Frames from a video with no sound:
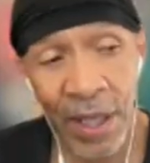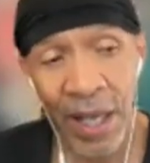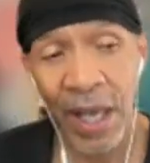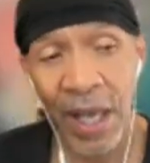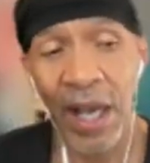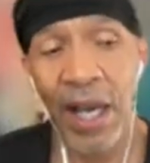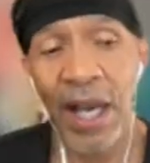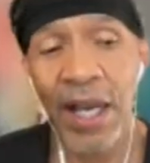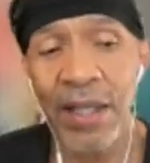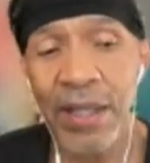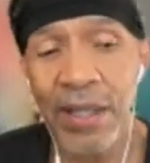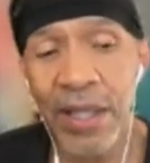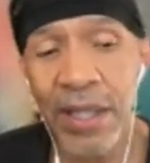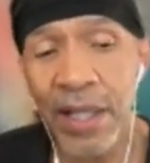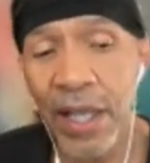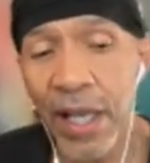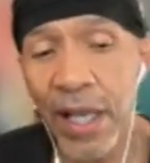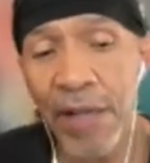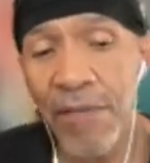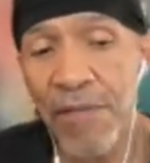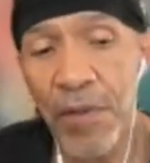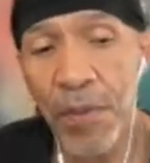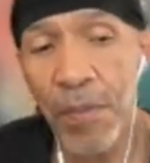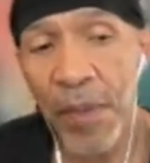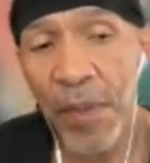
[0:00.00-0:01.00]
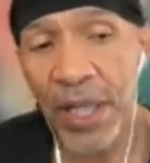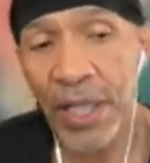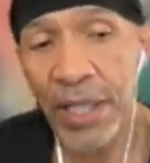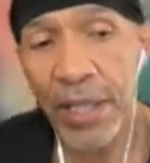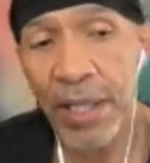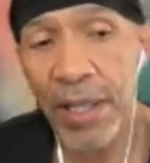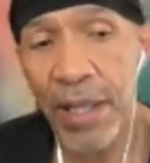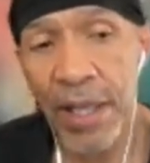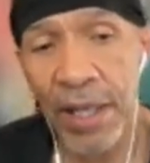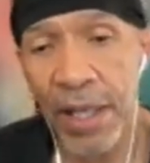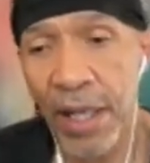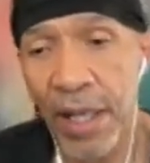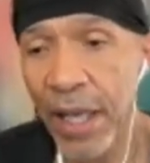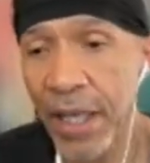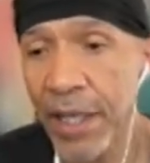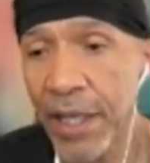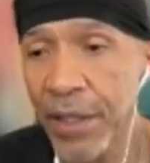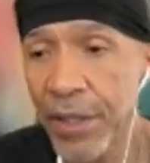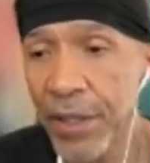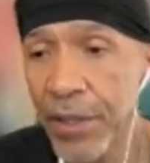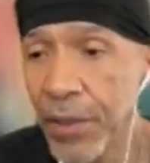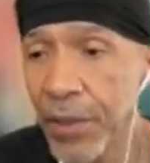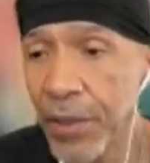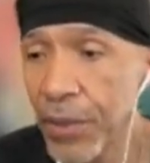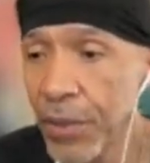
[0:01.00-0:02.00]
I think everybody that I
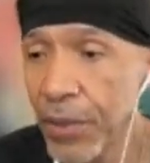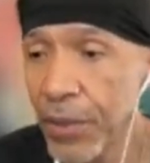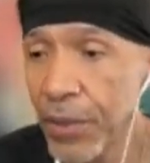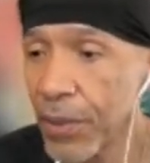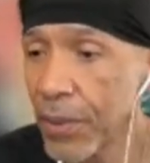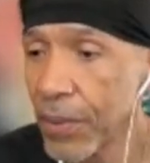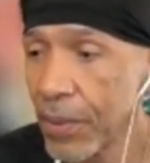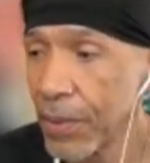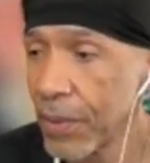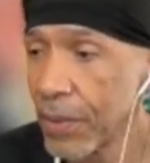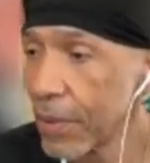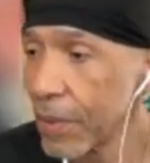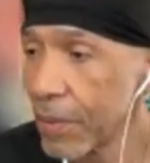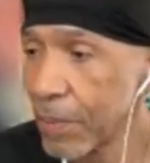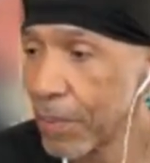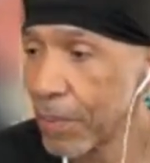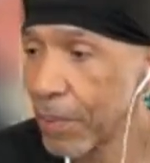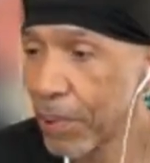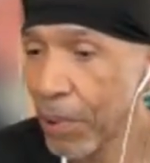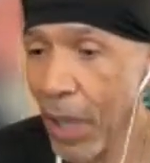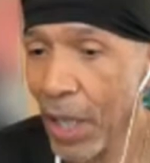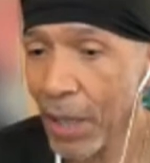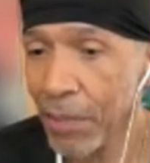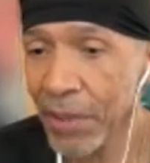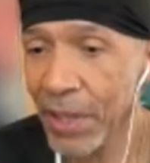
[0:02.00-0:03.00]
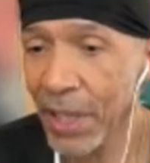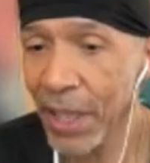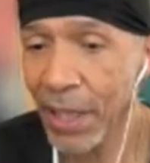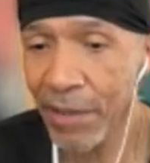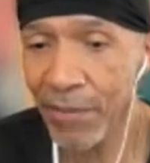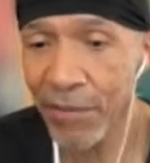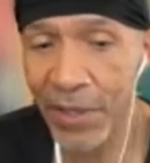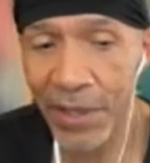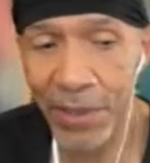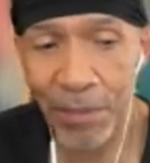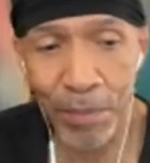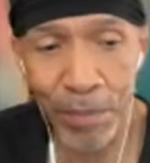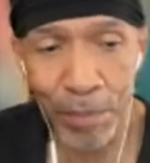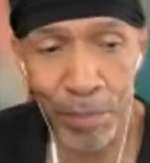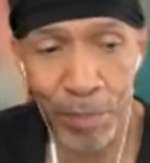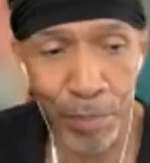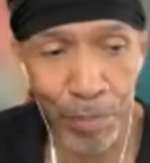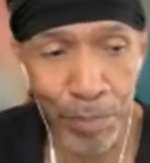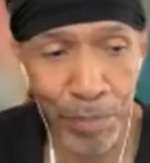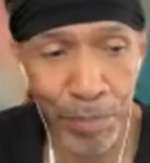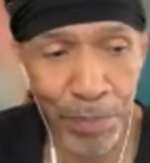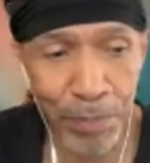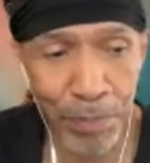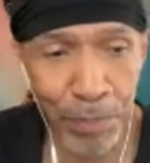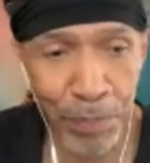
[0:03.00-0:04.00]
knew, probably every
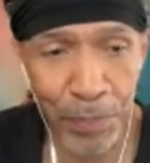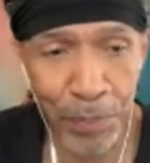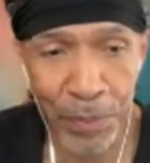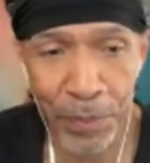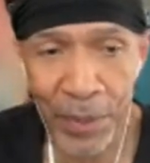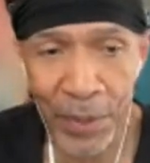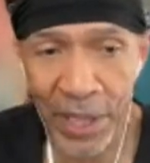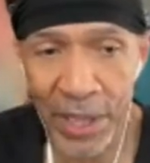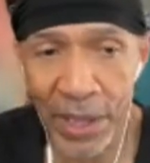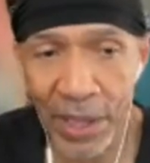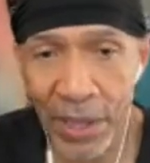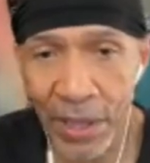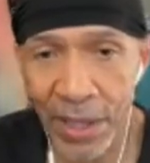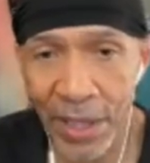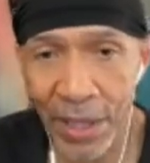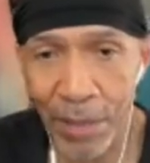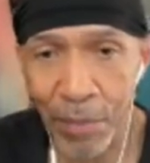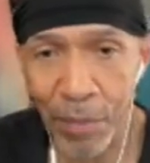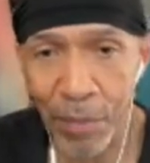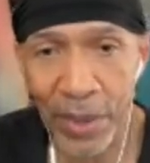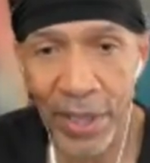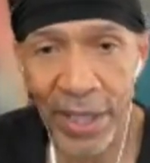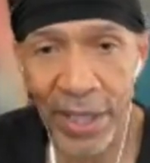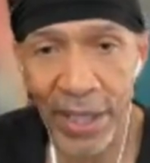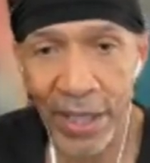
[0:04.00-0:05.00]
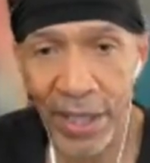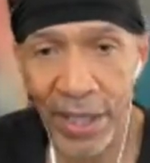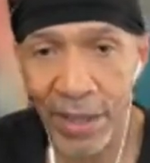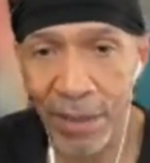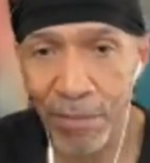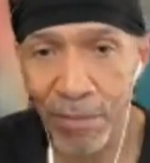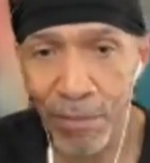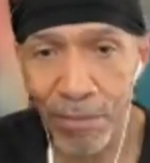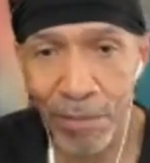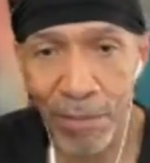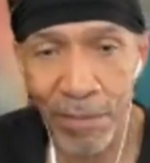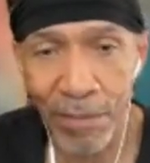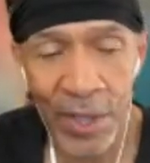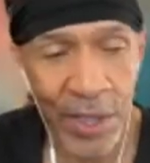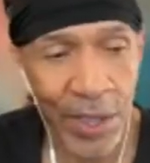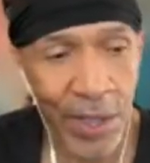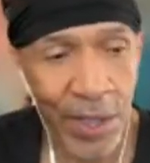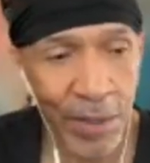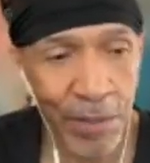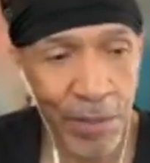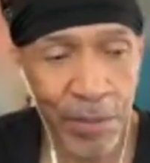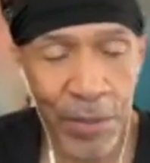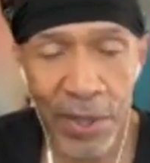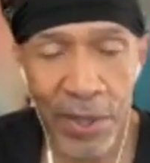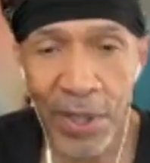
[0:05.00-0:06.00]
kid that played
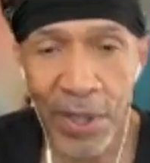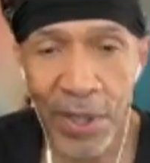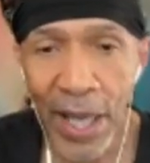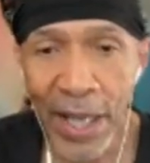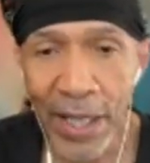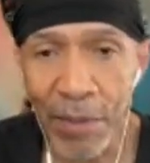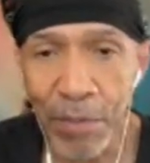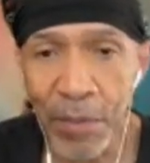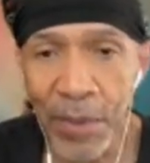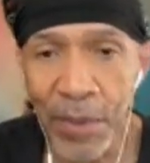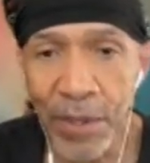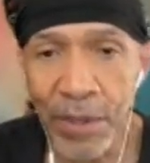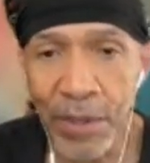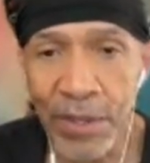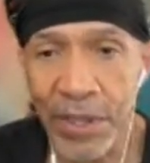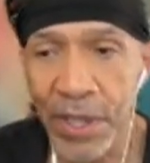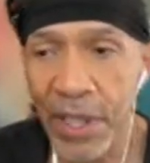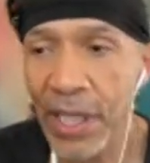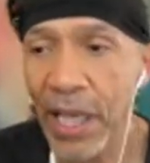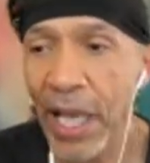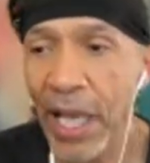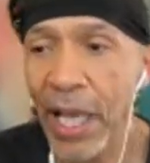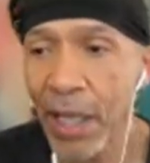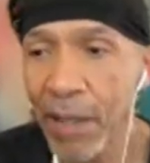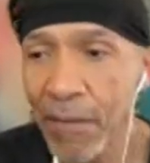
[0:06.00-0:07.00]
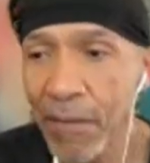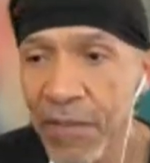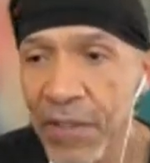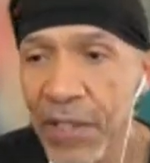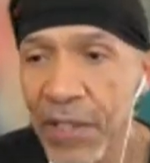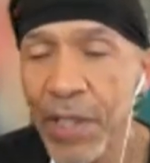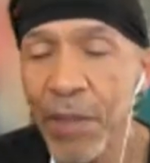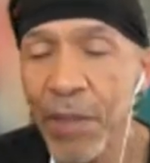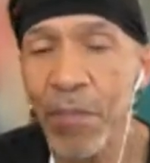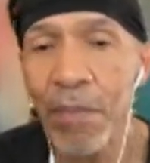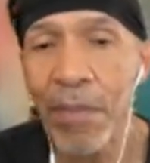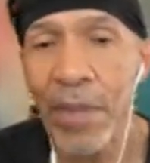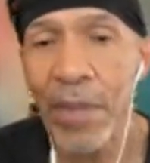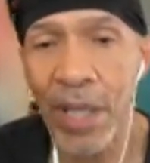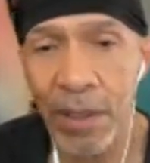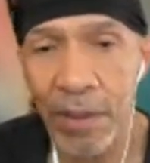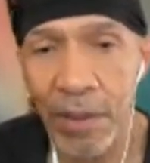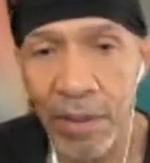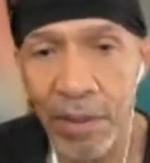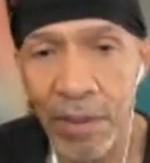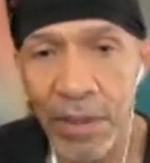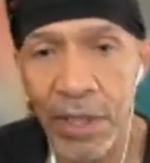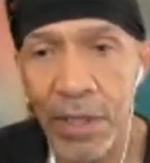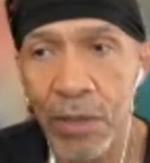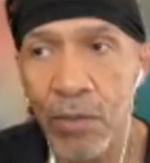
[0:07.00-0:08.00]
like music, heavy
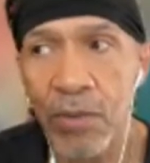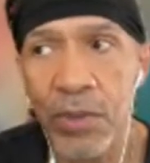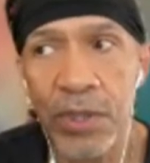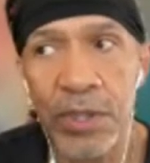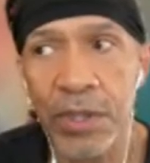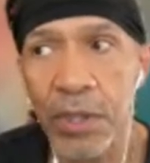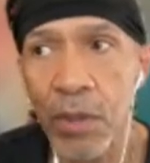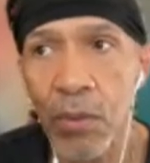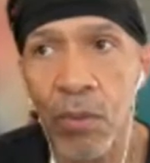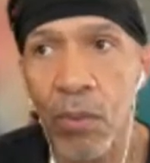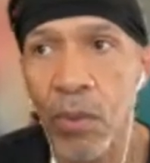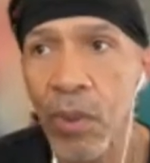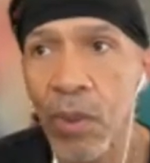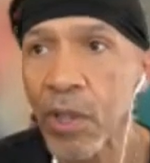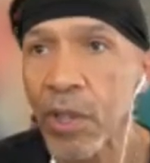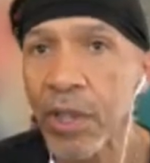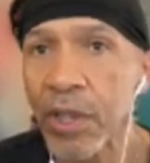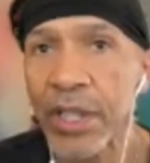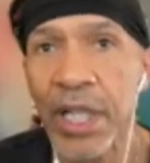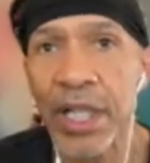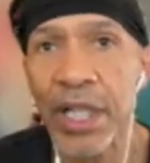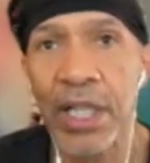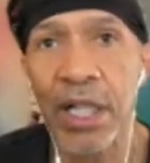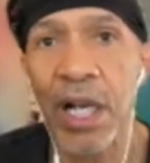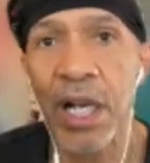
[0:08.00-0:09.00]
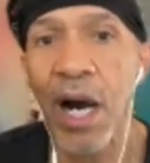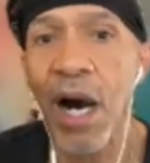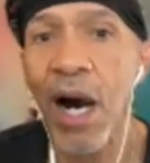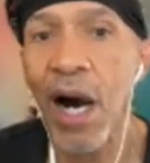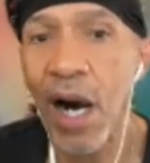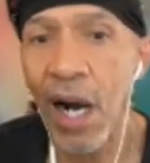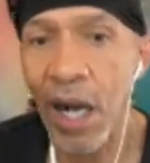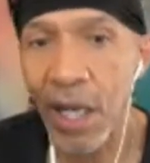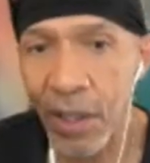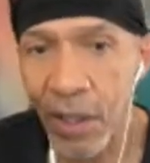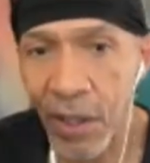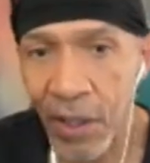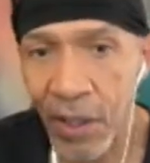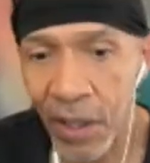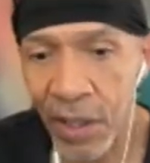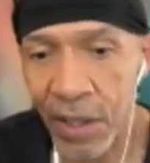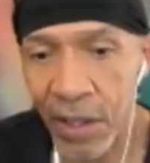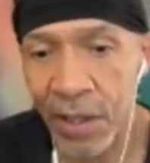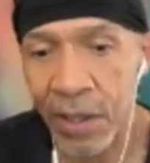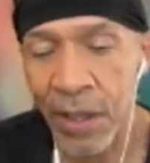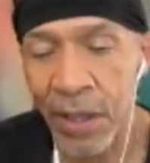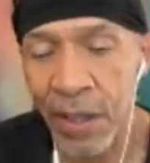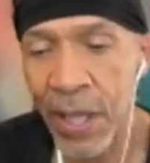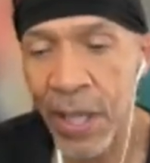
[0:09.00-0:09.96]
metal, it was a word that caught on.